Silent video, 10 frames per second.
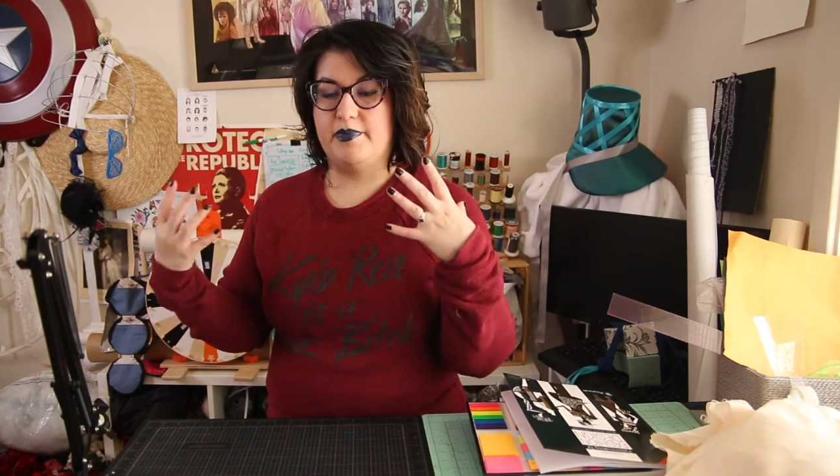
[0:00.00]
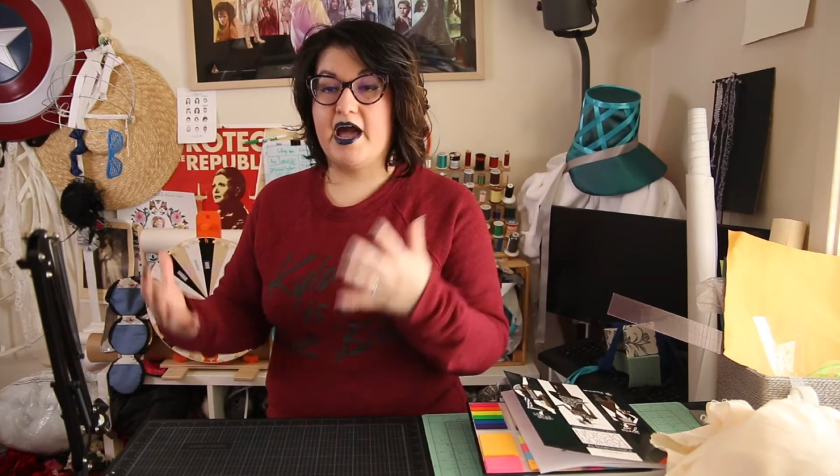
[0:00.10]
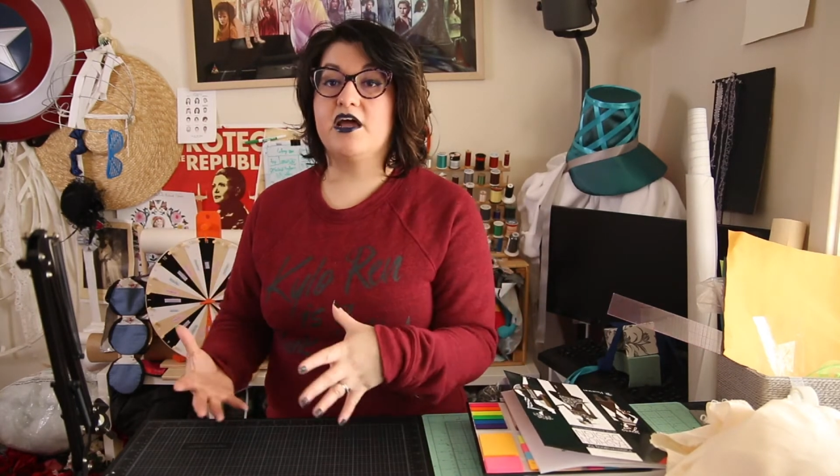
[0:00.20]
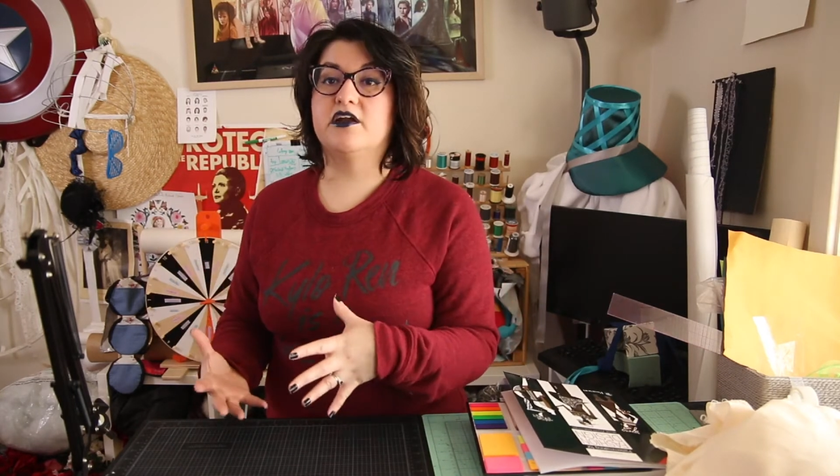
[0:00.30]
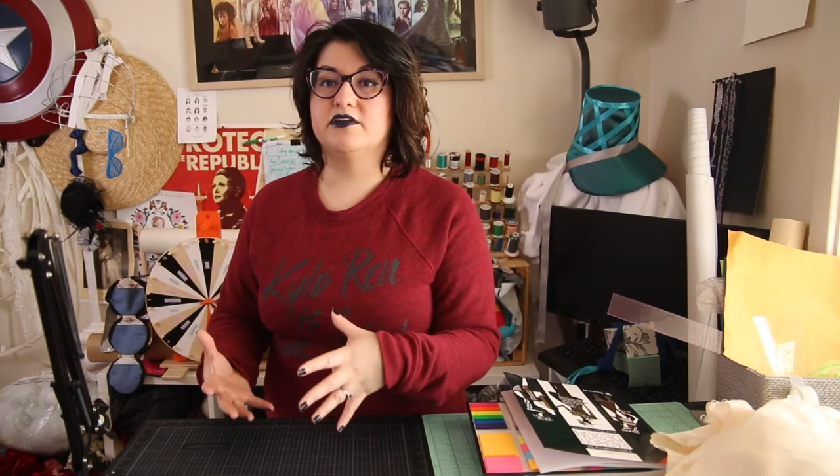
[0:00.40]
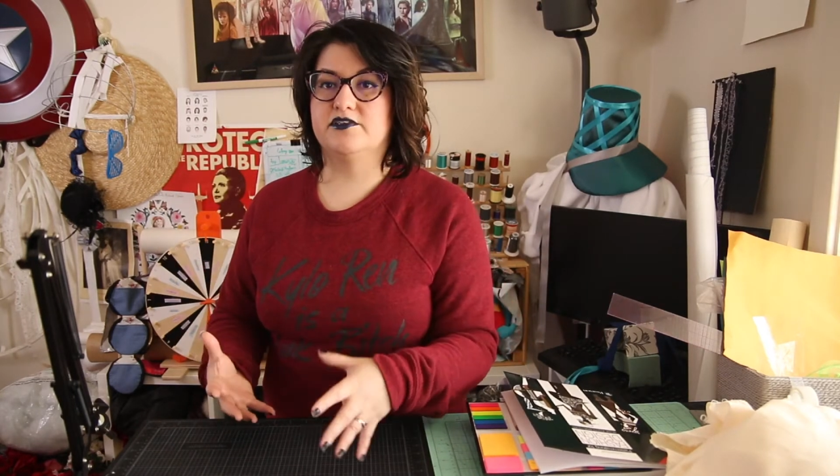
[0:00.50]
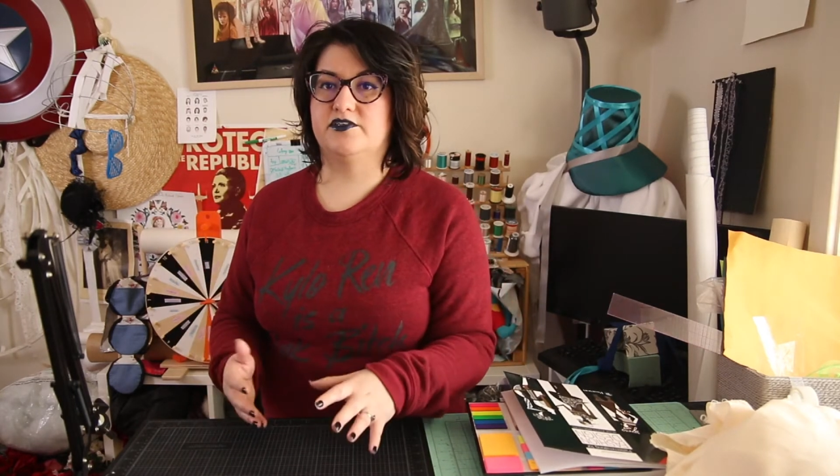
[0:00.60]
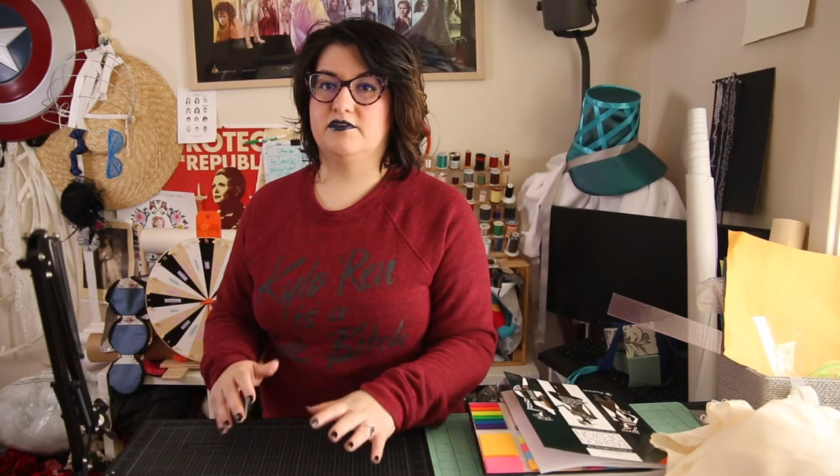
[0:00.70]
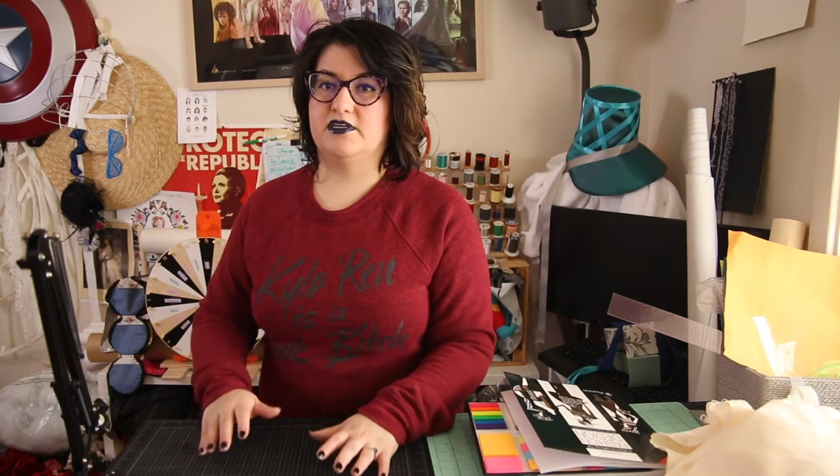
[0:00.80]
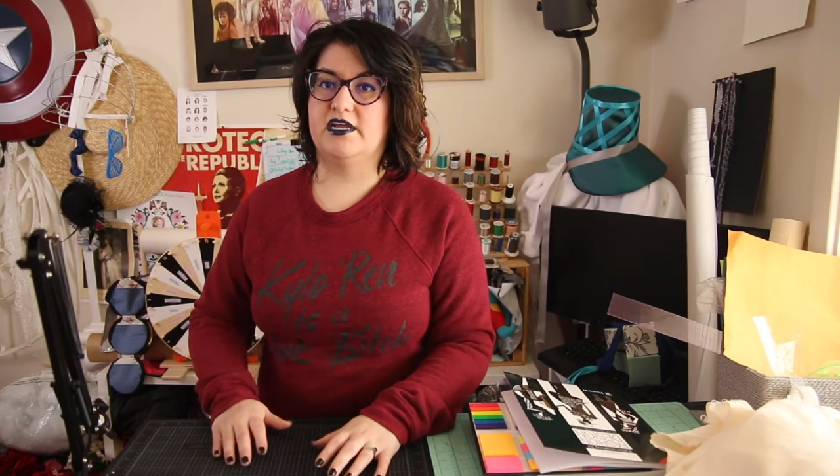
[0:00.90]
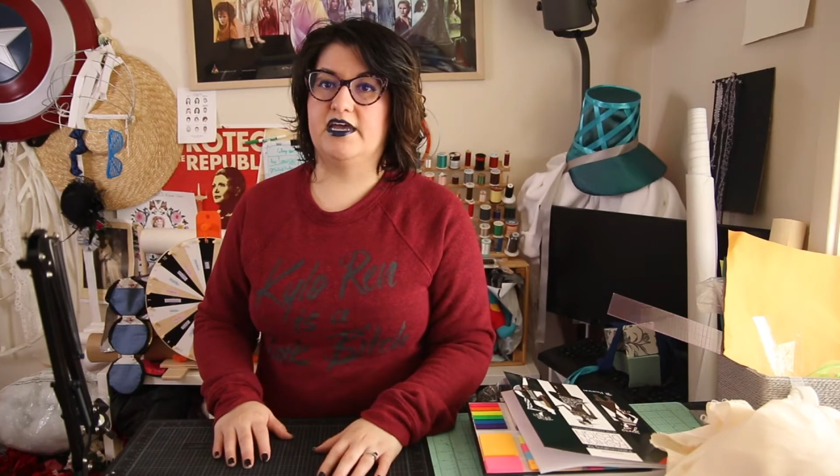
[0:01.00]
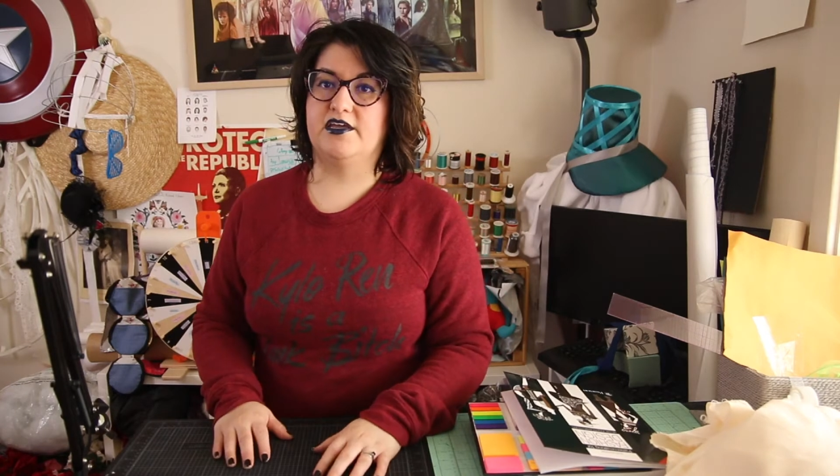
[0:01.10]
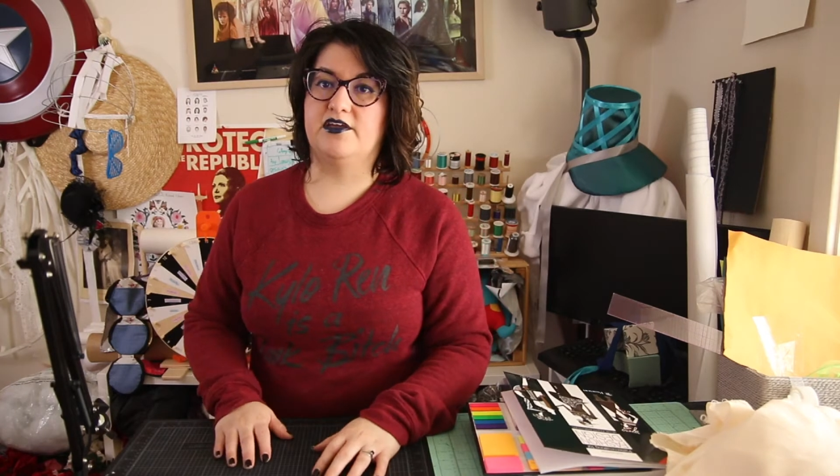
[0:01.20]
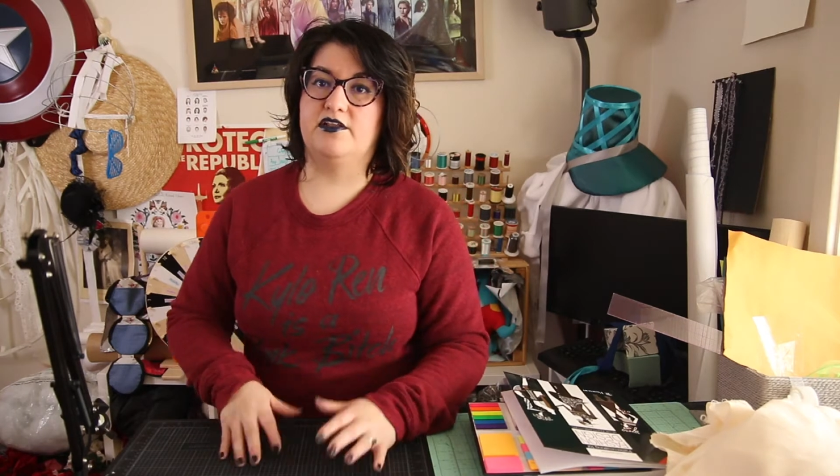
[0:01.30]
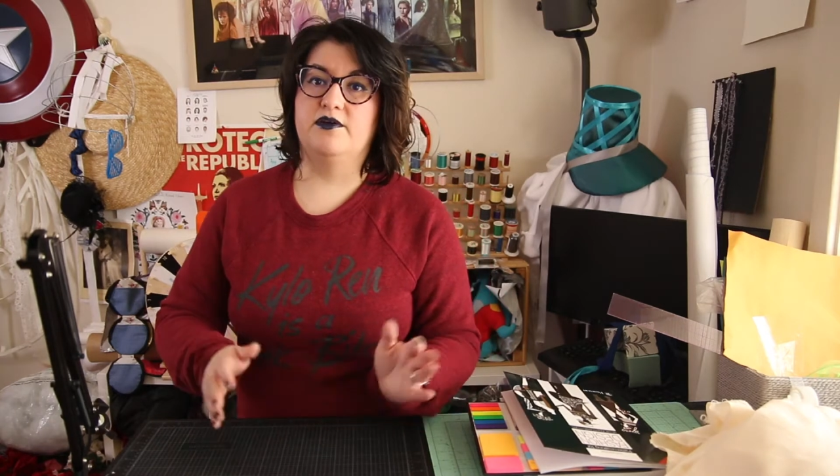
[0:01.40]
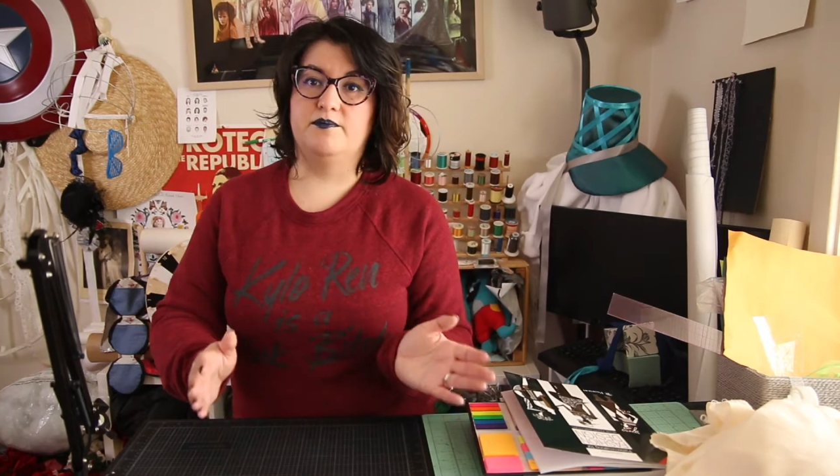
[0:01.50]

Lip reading: patterns so that then I could